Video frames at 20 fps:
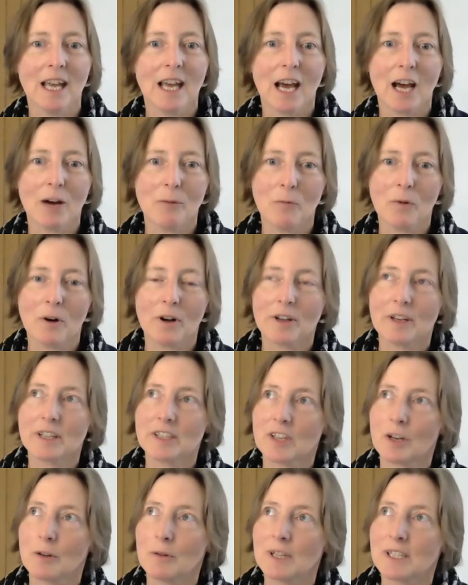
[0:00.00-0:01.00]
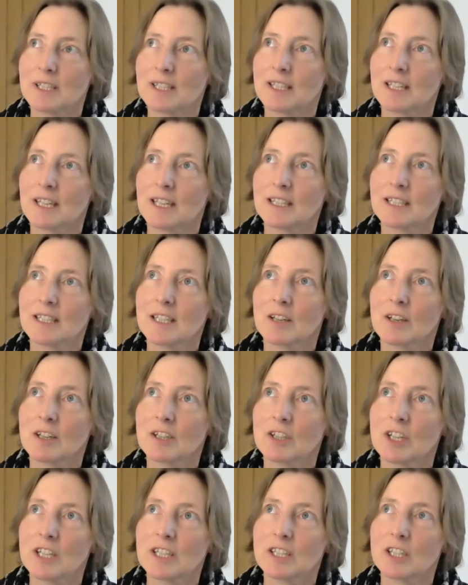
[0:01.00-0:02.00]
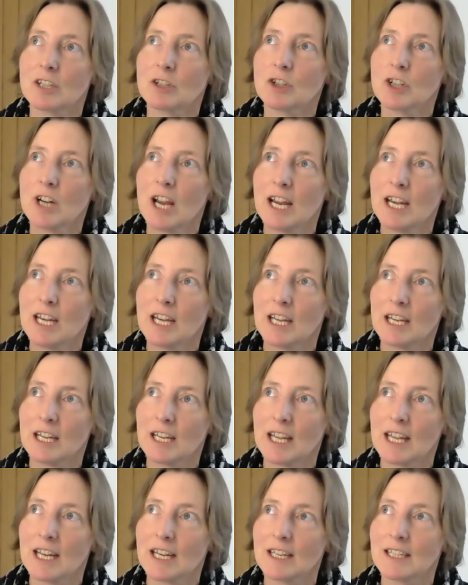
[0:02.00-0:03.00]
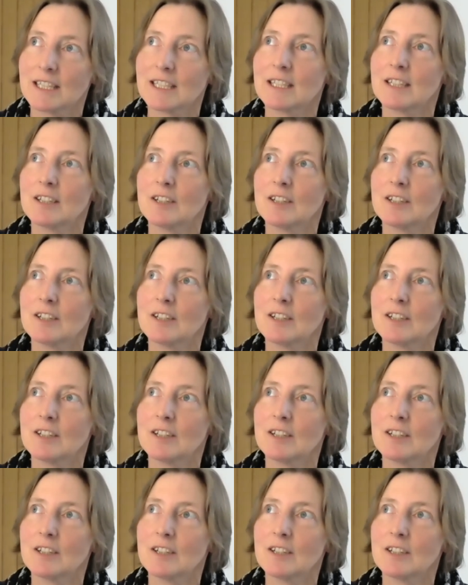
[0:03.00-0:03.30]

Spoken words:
And what, so it's a training in